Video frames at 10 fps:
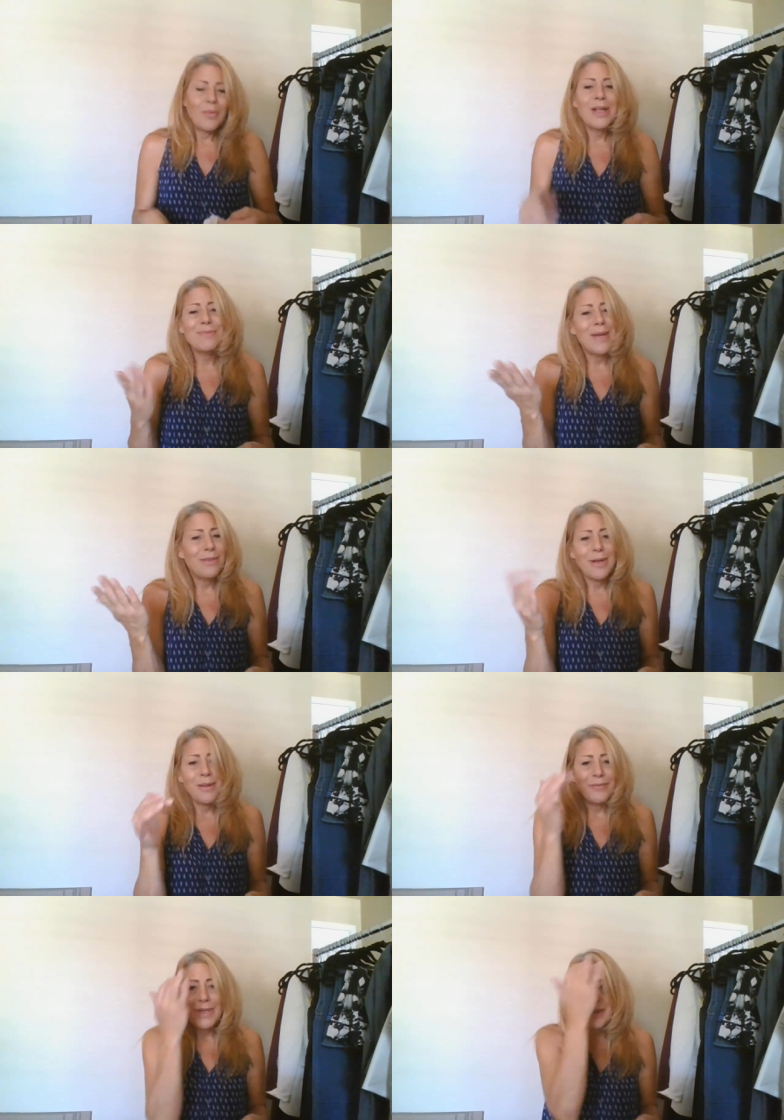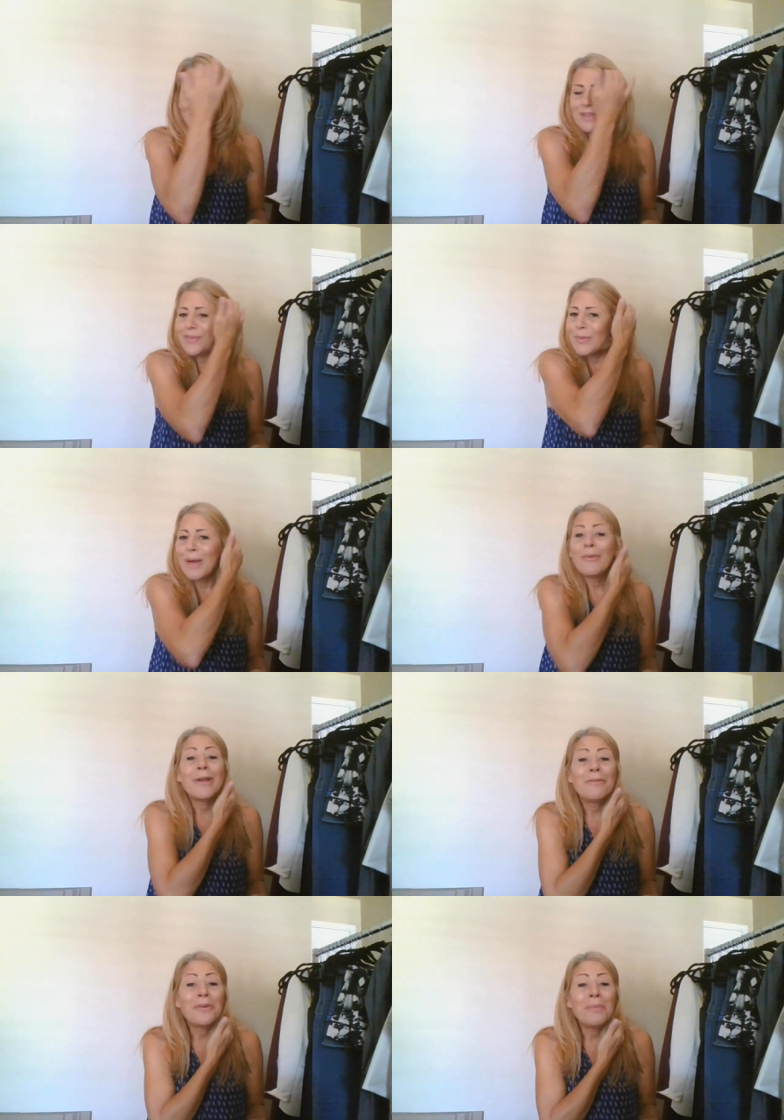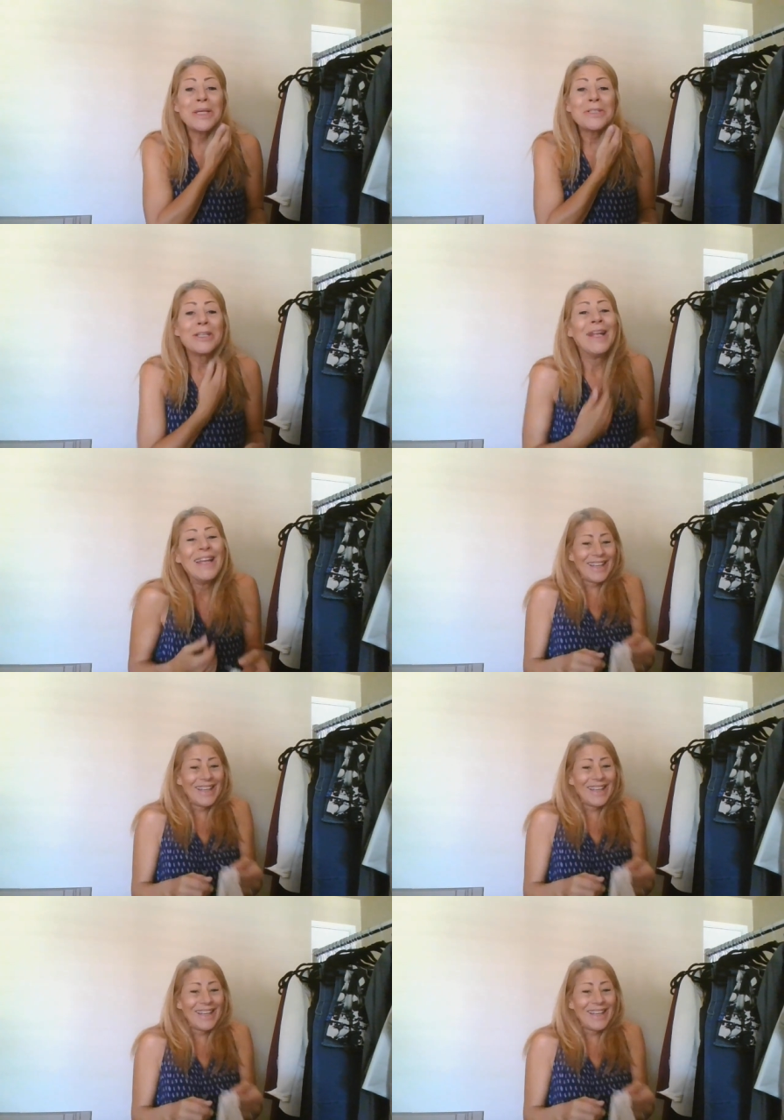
Watch my ThredUp videos if you want more information.